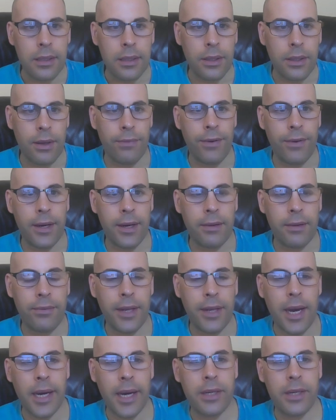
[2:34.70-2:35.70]
So the
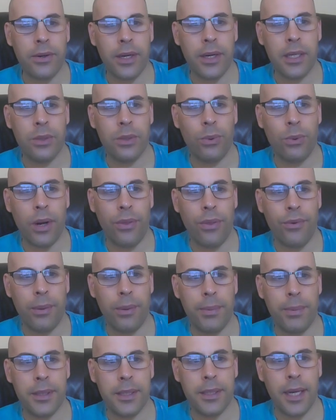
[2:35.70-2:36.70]
effective tax rate is
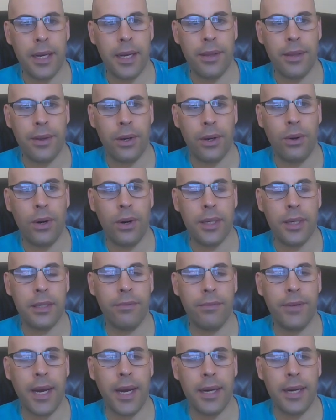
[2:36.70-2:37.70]
23%, the
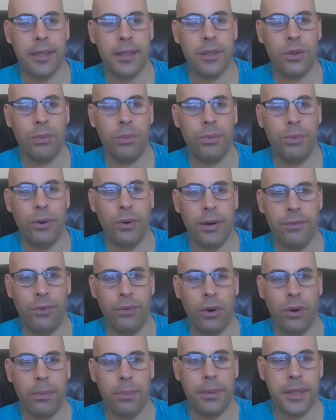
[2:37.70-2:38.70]
cost of debt is
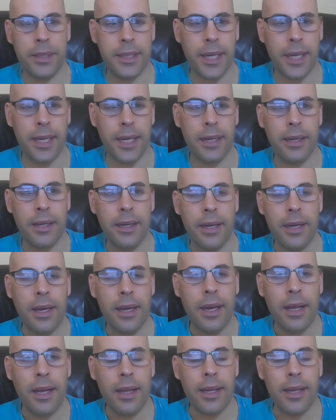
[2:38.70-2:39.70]
2.4%.
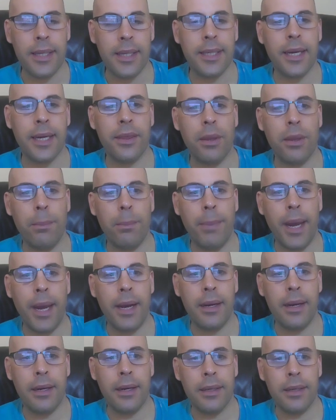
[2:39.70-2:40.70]
Let's get the
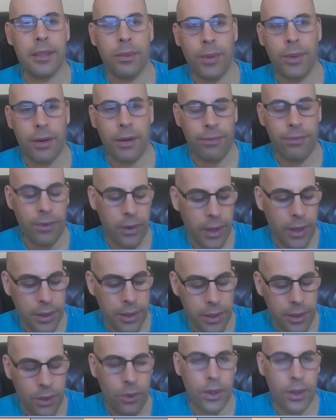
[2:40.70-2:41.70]
beta so we can figure out the